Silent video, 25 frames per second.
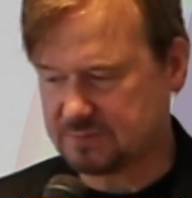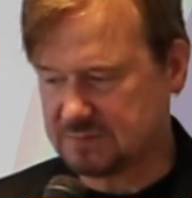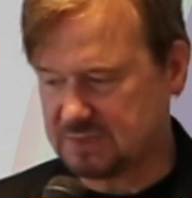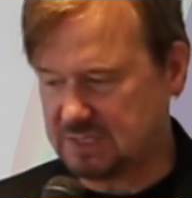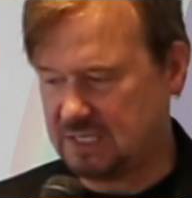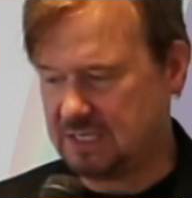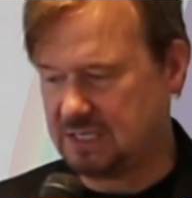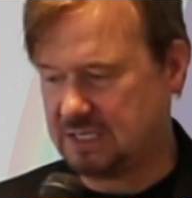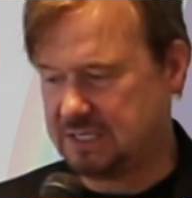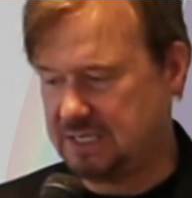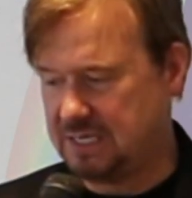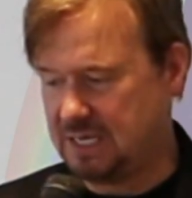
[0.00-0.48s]

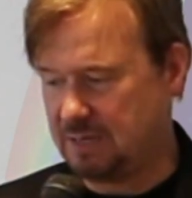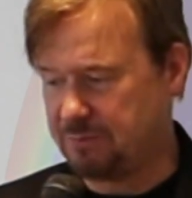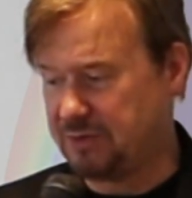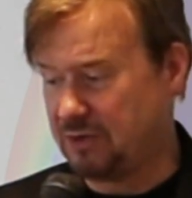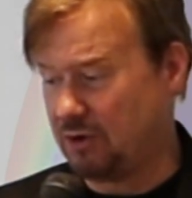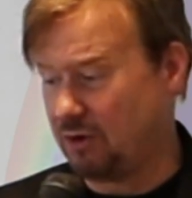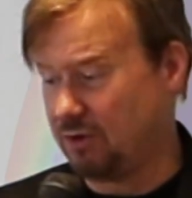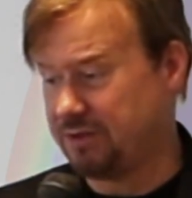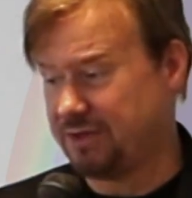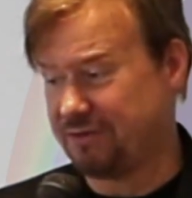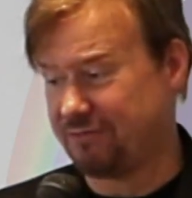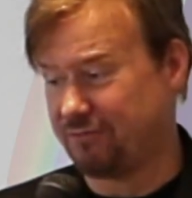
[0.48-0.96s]
And he had me
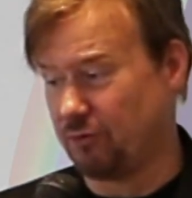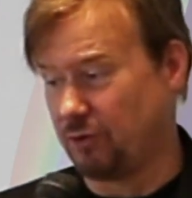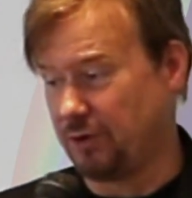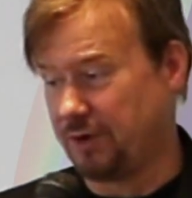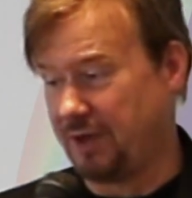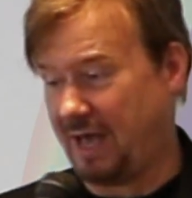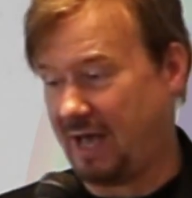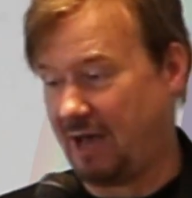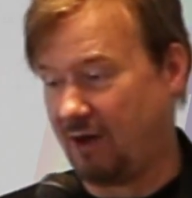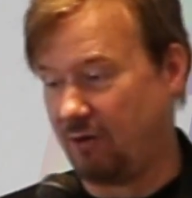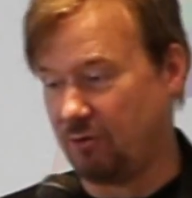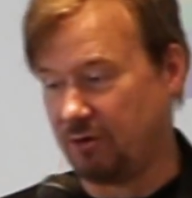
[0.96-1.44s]
on there for an
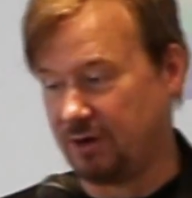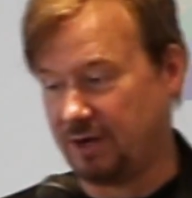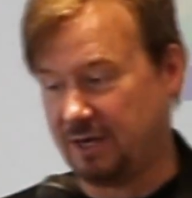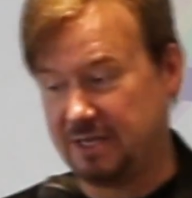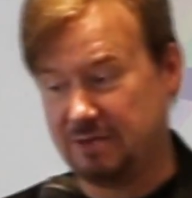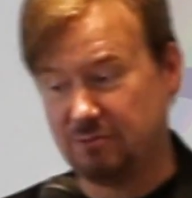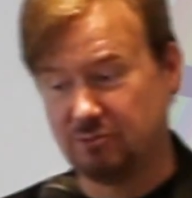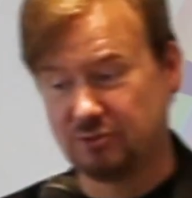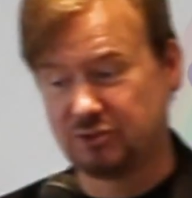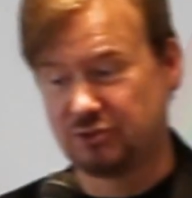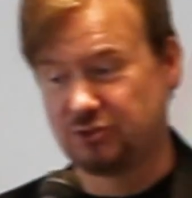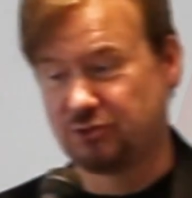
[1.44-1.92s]
hour. And he
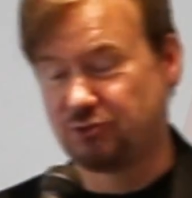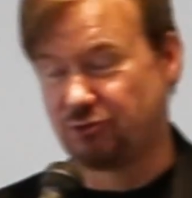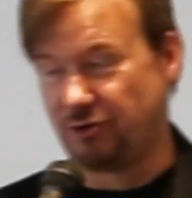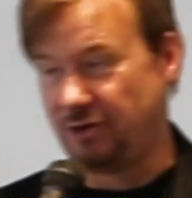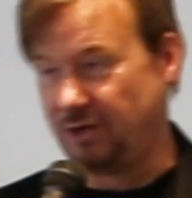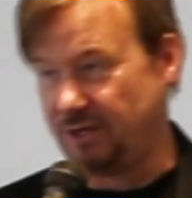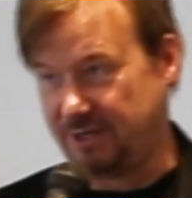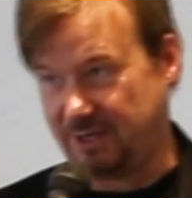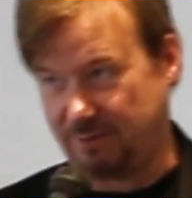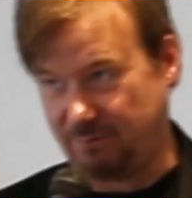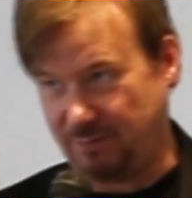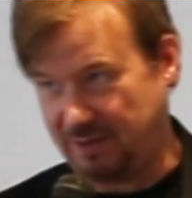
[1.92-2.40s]
was
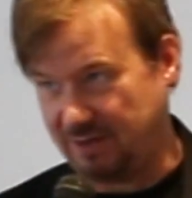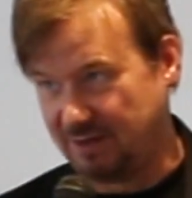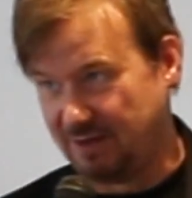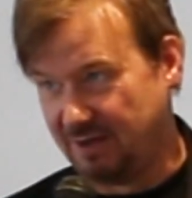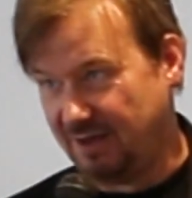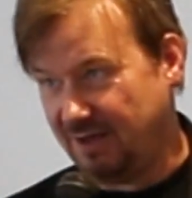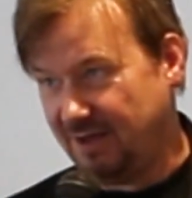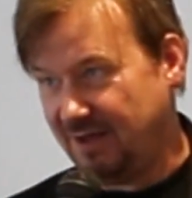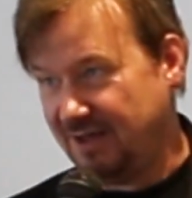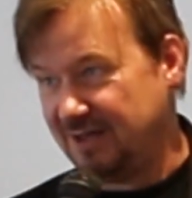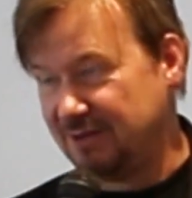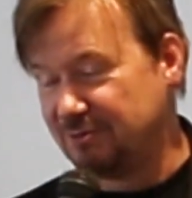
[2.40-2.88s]
drilling me.
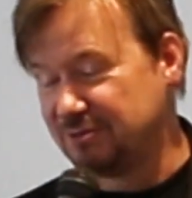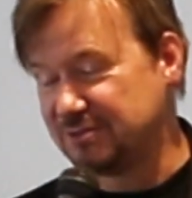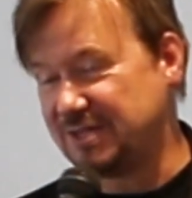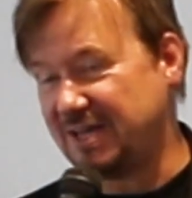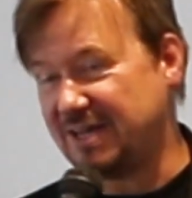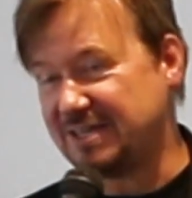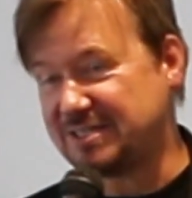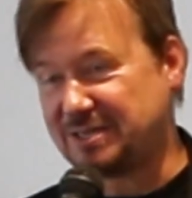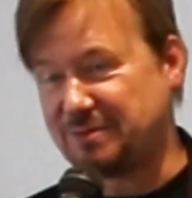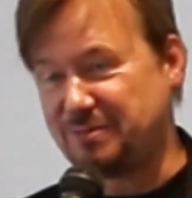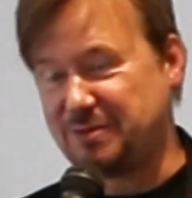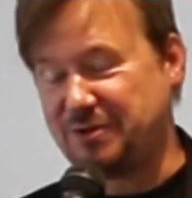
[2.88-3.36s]
He was
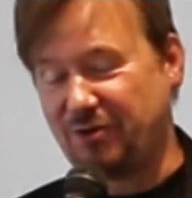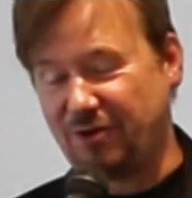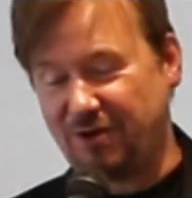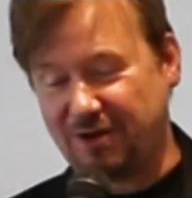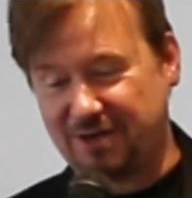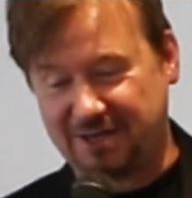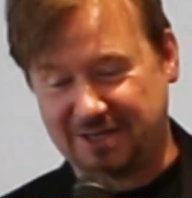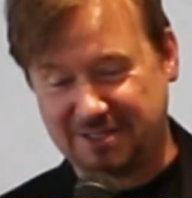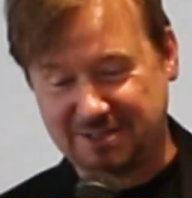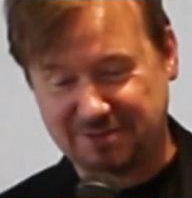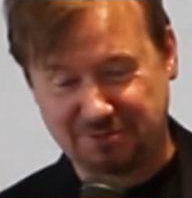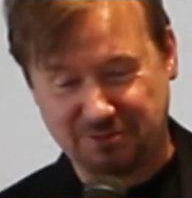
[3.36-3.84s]
asking me all
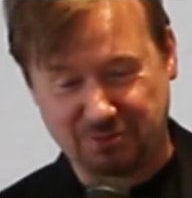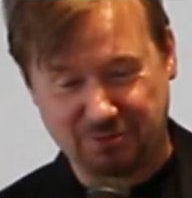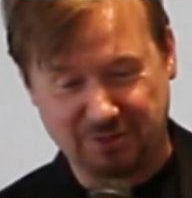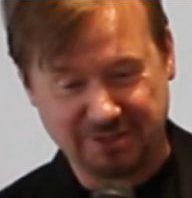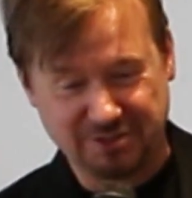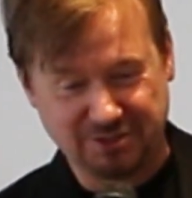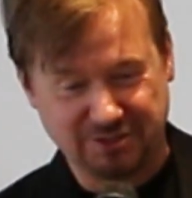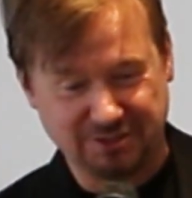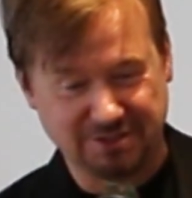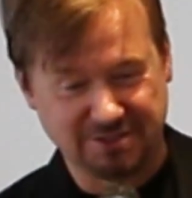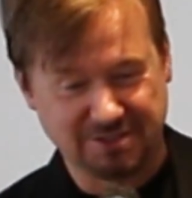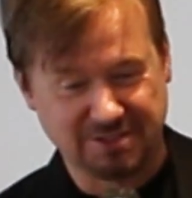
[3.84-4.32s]
kinds of
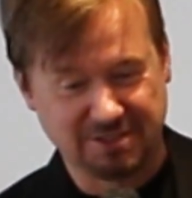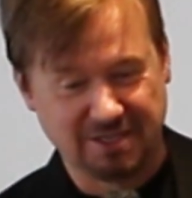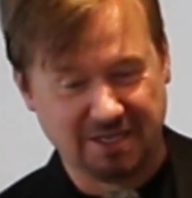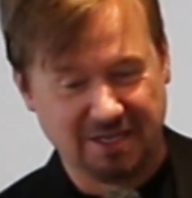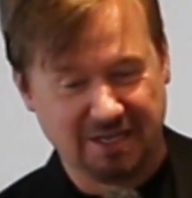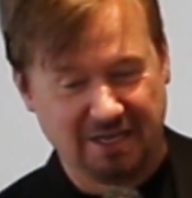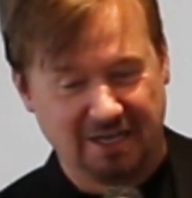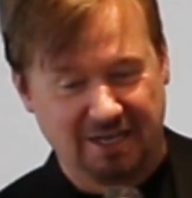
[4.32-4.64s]
questions.